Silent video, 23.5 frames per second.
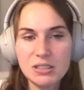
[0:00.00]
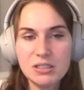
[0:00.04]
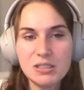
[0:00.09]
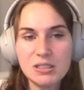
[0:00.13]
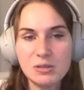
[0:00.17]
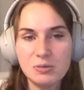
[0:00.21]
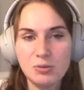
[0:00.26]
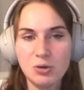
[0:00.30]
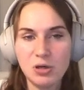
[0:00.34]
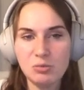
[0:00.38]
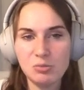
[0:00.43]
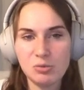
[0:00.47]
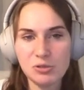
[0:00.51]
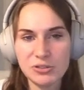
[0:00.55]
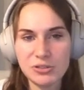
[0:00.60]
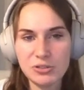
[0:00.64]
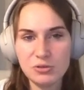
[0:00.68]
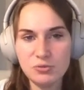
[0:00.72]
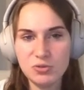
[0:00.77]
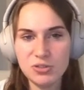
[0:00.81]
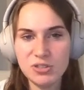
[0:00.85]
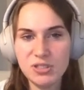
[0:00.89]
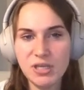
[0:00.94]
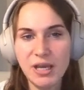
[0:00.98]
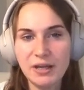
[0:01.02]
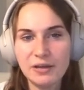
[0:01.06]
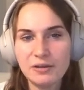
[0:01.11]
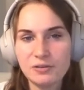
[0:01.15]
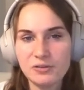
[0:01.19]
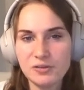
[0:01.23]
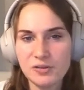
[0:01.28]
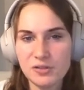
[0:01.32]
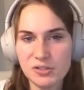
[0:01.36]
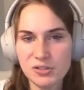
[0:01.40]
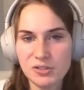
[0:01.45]
they were able to
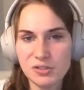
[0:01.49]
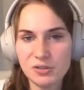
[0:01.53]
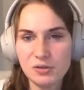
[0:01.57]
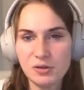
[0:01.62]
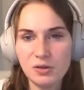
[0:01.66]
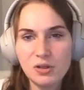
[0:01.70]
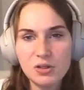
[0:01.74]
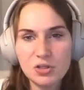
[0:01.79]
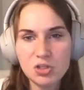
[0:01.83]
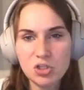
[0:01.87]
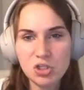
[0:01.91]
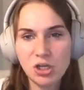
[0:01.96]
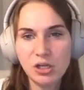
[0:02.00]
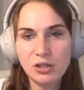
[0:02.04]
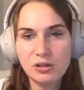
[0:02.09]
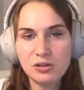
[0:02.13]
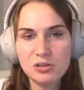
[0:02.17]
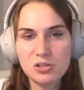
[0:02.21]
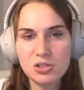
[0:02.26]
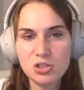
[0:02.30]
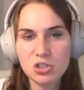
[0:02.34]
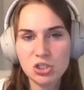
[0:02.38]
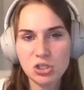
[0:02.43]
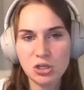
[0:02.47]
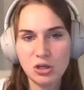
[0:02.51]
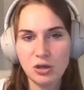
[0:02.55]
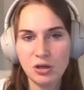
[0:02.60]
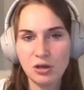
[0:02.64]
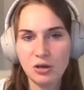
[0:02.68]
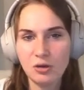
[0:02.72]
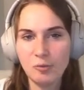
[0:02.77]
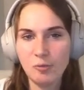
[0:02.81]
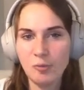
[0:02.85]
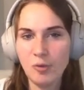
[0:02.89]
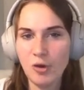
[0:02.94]
tackle this challenge
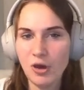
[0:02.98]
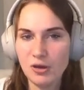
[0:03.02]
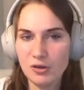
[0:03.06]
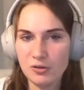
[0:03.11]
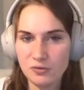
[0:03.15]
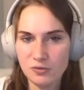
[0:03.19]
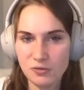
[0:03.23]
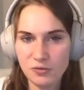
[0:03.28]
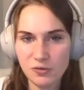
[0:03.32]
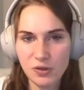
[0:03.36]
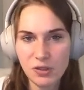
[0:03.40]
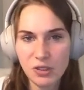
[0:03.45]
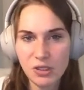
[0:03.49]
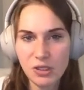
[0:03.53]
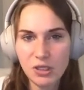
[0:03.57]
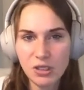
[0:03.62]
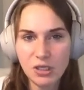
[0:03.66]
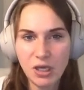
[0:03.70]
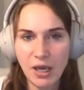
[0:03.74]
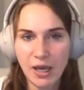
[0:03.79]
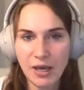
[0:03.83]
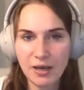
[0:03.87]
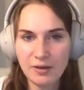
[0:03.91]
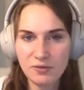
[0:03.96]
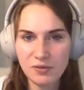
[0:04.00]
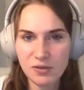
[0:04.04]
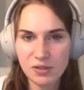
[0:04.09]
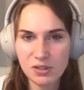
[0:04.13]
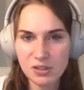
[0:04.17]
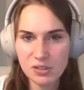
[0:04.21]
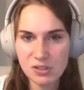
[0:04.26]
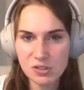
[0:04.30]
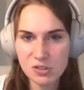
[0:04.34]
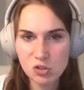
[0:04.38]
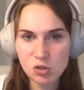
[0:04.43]
of having
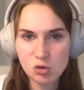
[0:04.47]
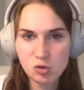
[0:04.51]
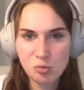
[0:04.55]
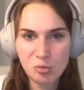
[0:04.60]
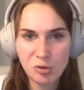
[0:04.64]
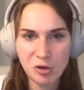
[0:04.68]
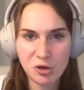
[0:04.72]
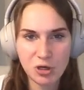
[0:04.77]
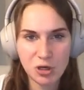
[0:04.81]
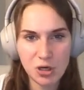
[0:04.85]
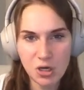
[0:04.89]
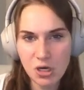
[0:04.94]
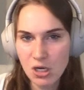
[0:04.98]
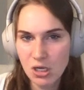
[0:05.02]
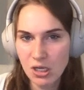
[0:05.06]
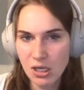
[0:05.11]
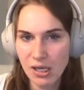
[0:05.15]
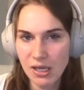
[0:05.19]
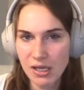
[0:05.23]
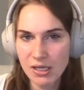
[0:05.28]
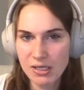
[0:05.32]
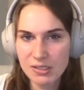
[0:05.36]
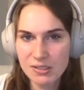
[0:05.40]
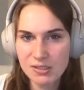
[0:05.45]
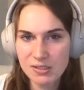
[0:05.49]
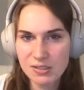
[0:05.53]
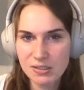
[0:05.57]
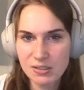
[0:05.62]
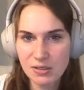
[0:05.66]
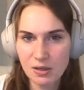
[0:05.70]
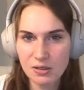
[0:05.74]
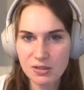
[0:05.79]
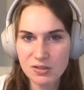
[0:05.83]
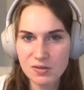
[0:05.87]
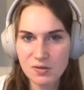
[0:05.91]
this super
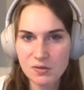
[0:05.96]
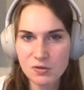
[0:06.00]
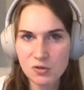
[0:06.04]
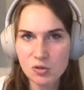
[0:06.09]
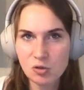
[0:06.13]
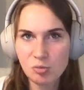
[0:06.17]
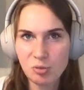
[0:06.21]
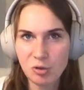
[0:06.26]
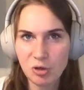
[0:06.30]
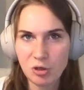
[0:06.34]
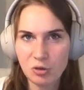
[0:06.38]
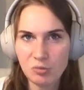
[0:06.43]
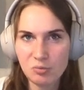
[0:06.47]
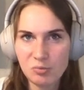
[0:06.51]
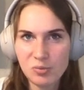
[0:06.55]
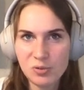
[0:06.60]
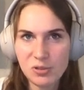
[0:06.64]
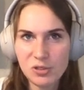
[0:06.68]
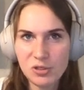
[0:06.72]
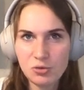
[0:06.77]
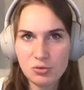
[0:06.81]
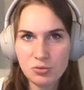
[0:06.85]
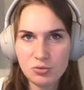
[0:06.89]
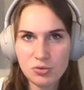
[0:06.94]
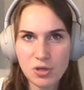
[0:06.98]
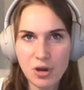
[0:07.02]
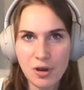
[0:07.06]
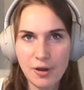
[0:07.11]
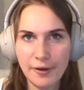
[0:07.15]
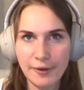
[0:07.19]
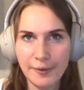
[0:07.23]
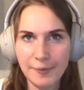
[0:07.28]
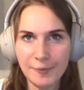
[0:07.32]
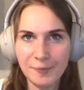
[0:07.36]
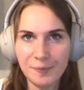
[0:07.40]
compute
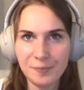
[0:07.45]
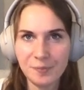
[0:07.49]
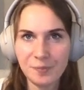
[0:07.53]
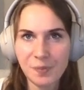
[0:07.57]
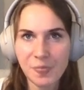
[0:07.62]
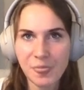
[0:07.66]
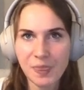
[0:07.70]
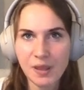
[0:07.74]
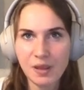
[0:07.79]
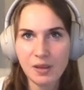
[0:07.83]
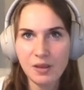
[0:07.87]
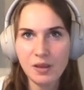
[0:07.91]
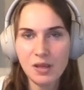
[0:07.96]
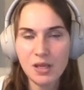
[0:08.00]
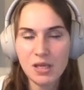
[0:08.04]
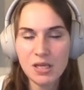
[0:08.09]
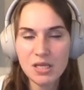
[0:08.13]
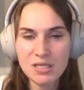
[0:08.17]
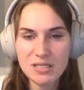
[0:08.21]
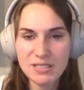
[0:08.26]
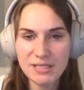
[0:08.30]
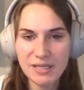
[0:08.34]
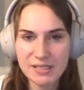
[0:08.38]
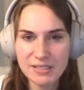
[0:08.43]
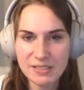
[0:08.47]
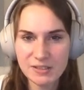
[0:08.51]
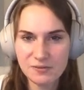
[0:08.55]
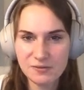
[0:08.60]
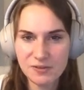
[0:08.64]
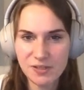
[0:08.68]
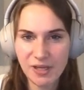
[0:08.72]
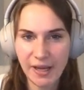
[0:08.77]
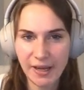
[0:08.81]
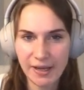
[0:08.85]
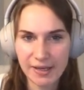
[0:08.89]
intensive
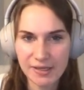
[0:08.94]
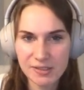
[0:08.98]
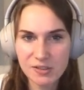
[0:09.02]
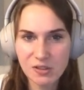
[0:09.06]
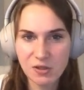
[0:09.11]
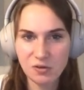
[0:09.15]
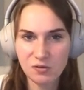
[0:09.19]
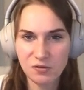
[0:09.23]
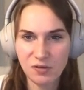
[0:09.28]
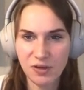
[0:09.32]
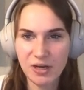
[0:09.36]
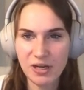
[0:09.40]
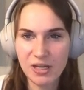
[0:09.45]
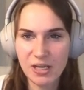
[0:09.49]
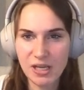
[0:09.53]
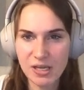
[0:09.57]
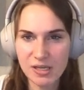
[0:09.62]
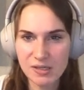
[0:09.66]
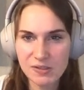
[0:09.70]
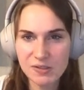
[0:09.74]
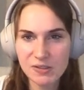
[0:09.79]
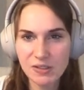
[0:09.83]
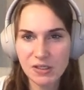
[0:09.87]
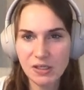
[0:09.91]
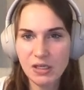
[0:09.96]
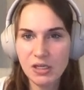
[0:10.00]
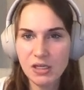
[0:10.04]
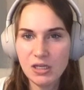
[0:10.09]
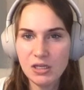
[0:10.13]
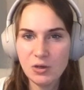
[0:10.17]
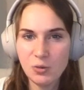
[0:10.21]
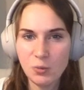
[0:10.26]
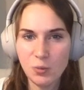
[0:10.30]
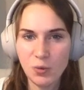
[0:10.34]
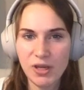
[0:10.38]
task of NAS in
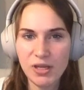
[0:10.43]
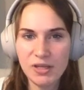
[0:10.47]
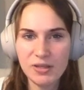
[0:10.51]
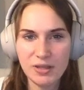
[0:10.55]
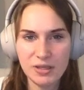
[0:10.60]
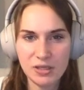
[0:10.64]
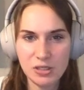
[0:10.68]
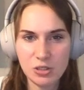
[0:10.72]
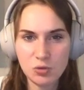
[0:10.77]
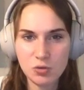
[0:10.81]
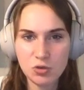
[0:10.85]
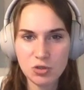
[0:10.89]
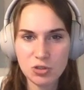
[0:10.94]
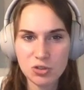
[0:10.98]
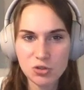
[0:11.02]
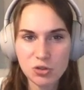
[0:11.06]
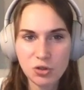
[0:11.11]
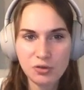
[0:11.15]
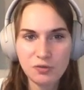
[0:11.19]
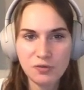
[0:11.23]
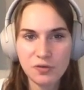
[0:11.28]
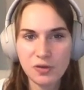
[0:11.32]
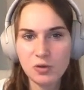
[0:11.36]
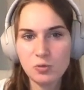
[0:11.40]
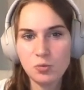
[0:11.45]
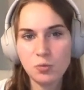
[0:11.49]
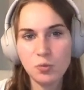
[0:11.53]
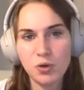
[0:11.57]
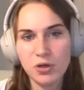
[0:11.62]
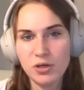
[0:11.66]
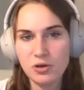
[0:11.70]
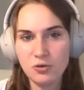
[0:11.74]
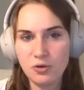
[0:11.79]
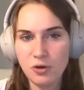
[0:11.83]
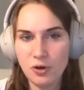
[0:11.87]
a way that you can solve it when
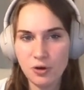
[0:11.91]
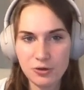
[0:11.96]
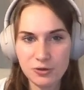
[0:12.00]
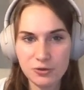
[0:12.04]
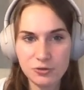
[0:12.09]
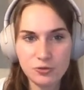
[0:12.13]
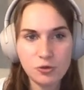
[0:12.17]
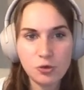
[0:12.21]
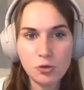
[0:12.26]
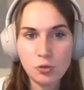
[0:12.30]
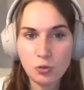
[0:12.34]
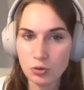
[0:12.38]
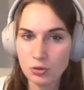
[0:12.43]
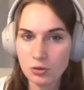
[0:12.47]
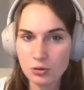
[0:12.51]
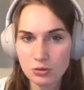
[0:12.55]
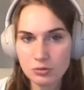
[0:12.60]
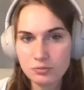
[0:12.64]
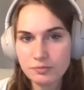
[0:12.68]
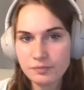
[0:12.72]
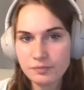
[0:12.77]
you're not Google.